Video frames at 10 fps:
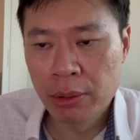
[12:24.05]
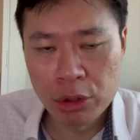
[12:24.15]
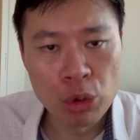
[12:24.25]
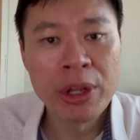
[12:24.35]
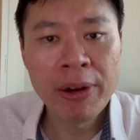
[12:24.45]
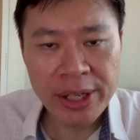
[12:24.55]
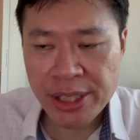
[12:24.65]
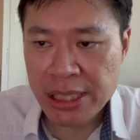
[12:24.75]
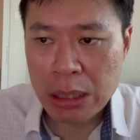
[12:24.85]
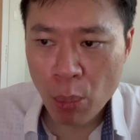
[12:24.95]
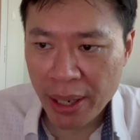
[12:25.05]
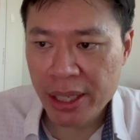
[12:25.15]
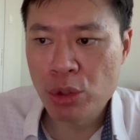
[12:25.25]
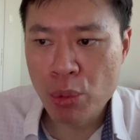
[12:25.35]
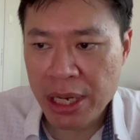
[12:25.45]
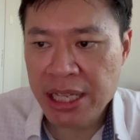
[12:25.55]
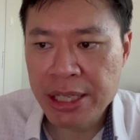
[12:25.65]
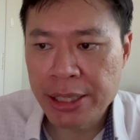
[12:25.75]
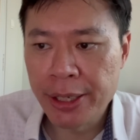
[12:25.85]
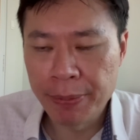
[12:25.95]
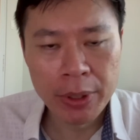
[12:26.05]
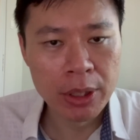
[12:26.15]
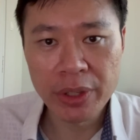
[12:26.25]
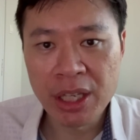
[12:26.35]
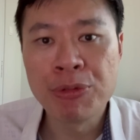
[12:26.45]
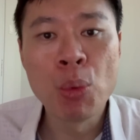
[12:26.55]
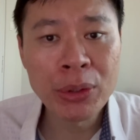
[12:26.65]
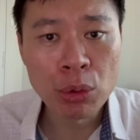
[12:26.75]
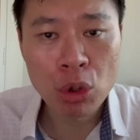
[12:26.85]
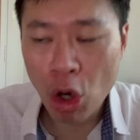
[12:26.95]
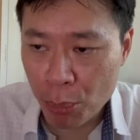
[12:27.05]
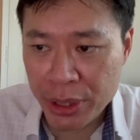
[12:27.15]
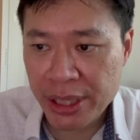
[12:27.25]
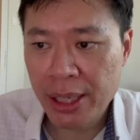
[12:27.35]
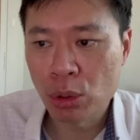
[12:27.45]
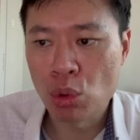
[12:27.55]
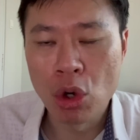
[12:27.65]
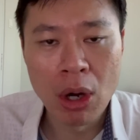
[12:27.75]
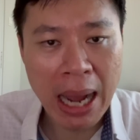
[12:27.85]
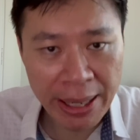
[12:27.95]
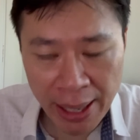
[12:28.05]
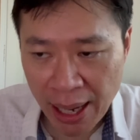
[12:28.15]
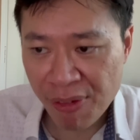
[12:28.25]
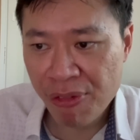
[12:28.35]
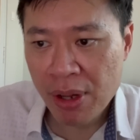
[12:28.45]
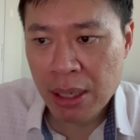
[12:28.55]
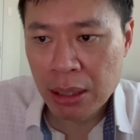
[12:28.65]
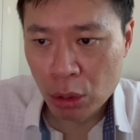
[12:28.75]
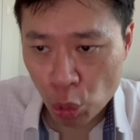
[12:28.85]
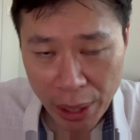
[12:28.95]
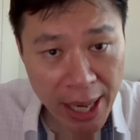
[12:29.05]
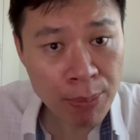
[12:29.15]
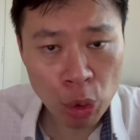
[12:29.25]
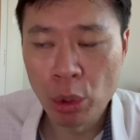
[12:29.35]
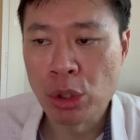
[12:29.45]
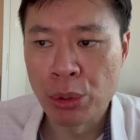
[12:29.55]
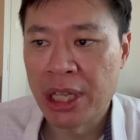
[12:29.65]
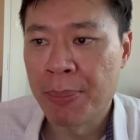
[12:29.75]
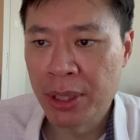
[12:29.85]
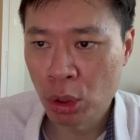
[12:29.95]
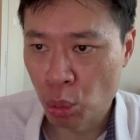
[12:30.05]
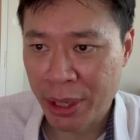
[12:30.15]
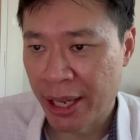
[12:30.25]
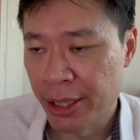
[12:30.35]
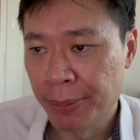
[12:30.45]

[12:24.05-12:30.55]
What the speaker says: So now let's see what is really needed if you want to communicate to your other half to aim towards retirement together.